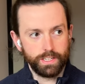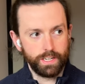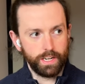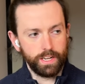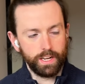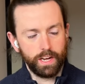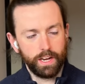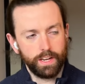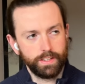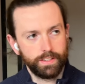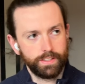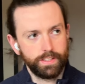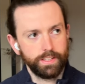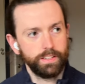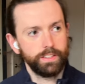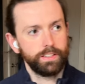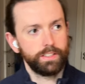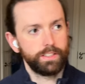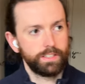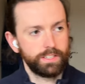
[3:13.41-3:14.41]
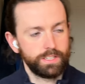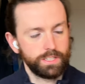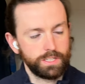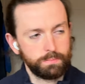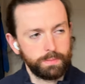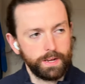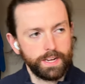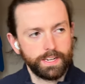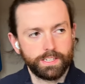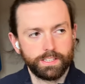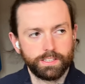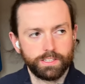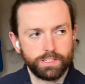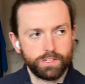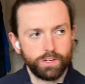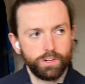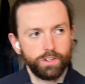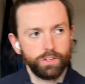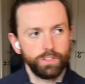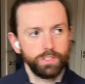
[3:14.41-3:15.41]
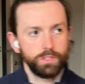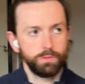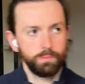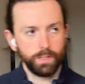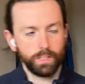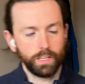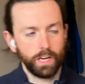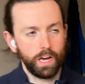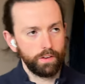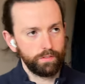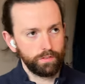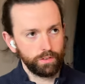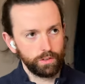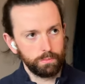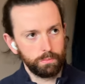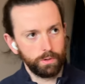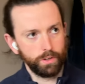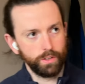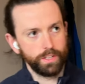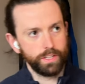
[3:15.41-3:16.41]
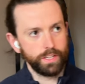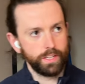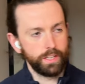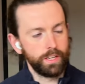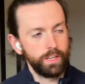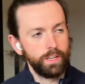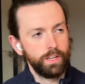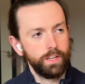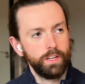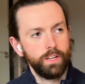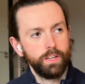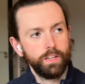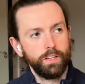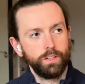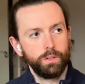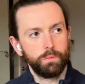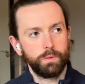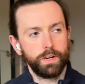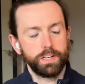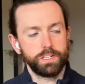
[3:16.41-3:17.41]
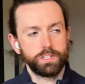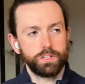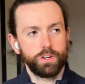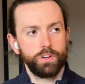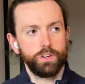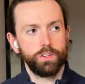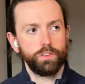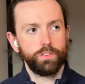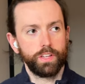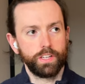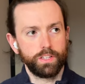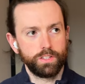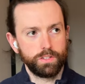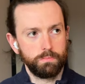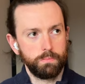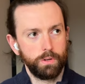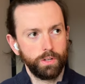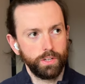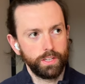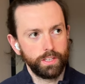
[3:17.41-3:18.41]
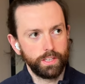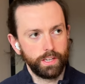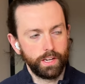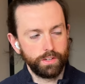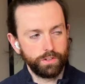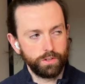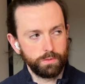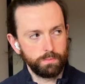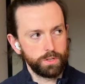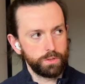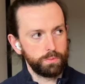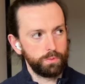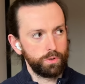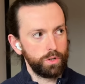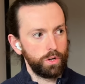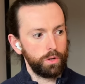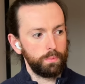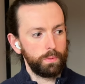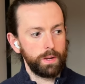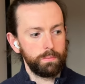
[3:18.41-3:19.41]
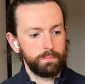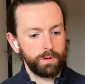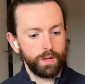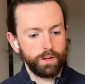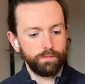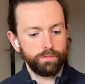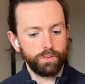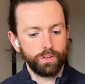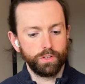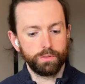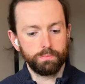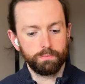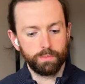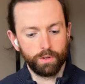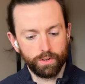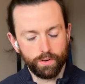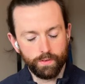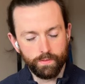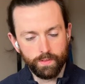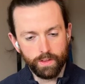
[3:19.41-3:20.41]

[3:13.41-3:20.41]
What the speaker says: I didn't suspect at the start of this week after the Monday, the way I started things on Monday, that I'd do much more on the pipeline front, but